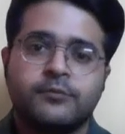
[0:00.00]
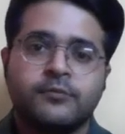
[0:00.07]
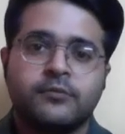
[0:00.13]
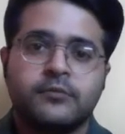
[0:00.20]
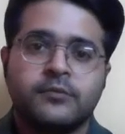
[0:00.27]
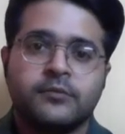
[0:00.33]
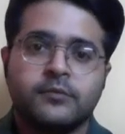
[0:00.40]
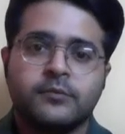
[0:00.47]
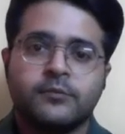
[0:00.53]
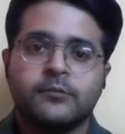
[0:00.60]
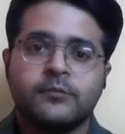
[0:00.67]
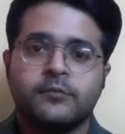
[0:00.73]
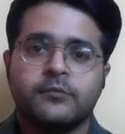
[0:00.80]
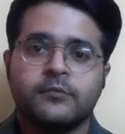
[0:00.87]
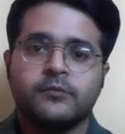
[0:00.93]

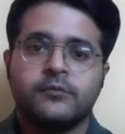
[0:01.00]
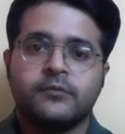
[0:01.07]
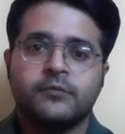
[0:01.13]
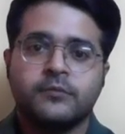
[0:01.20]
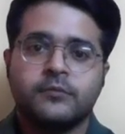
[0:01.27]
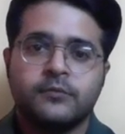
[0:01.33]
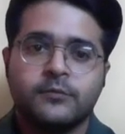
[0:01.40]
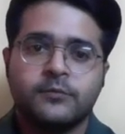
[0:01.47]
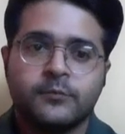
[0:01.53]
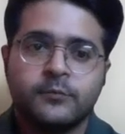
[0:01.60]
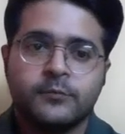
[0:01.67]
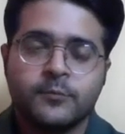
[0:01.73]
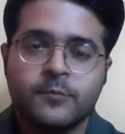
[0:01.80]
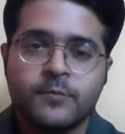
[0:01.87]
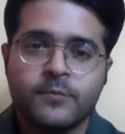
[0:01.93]

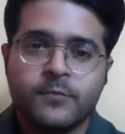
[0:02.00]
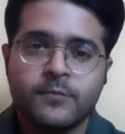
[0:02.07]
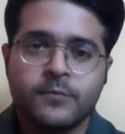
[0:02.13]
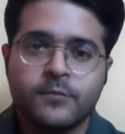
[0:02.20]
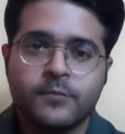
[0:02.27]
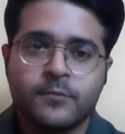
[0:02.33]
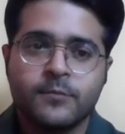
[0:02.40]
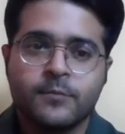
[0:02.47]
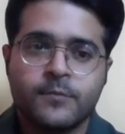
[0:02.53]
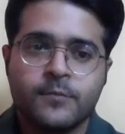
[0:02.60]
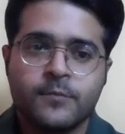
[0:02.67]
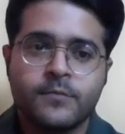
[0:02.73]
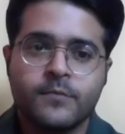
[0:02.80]
Nothing is said.